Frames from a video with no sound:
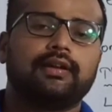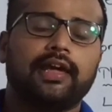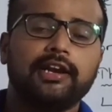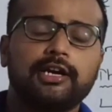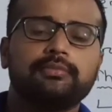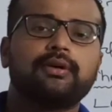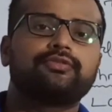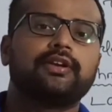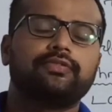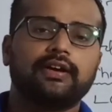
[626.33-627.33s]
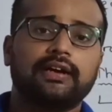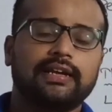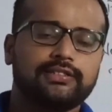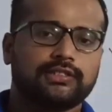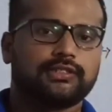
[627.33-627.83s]
income of different
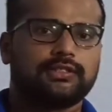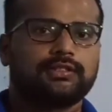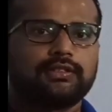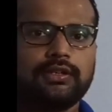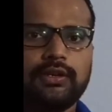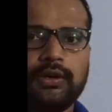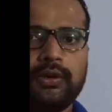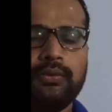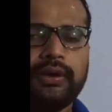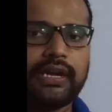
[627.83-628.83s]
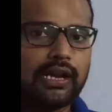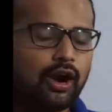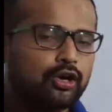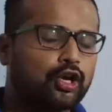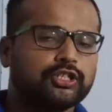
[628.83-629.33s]
nations, we
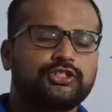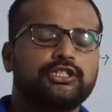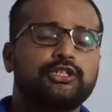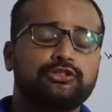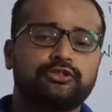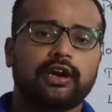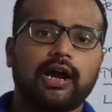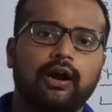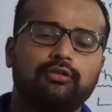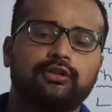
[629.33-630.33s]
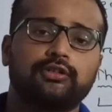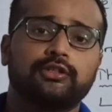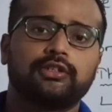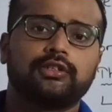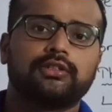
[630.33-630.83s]
cannot consider into account
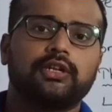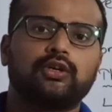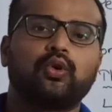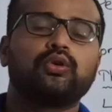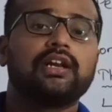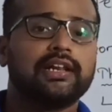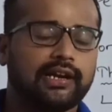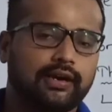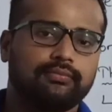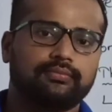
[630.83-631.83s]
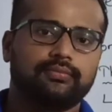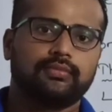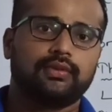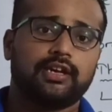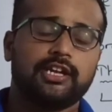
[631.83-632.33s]
the total income.
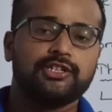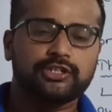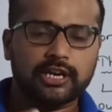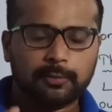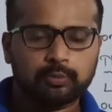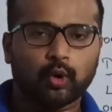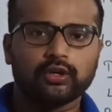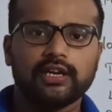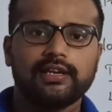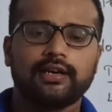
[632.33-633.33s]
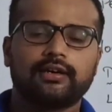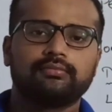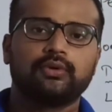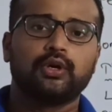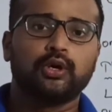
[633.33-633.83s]
Instead of total
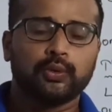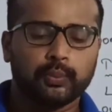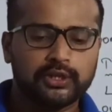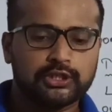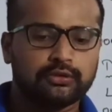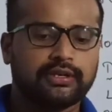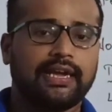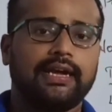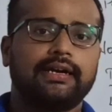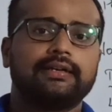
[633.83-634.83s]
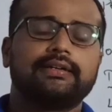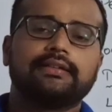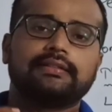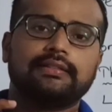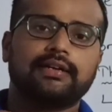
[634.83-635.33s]
income, we should take
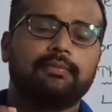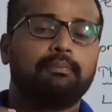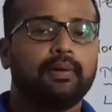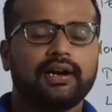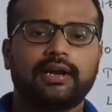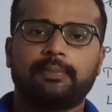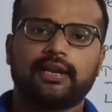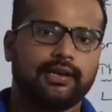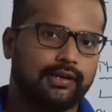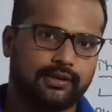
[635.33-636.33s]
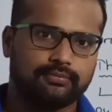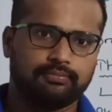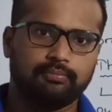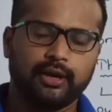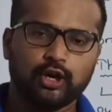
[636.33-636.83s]
the per capita income
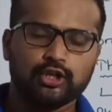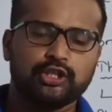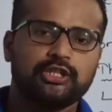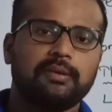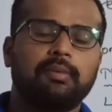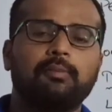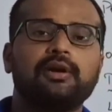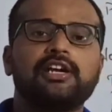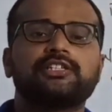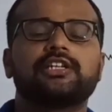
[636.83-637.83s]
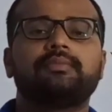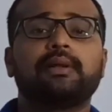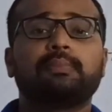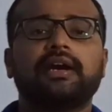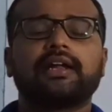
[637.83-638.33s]
because the population of
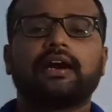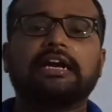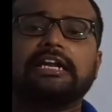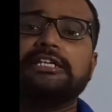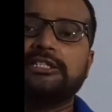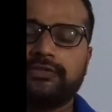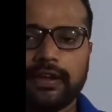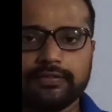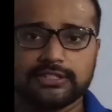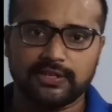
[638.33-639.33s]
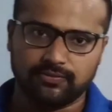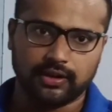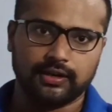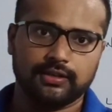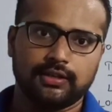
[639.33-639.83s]
different countries is very much
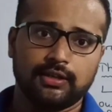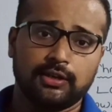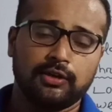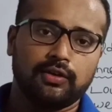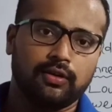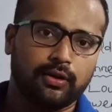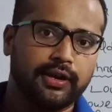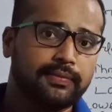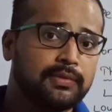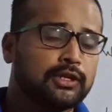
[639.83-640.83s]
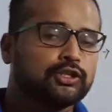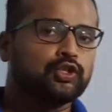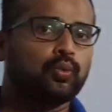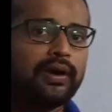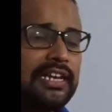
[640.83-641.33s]
different. Okay,
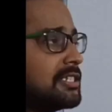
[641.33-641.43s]
so what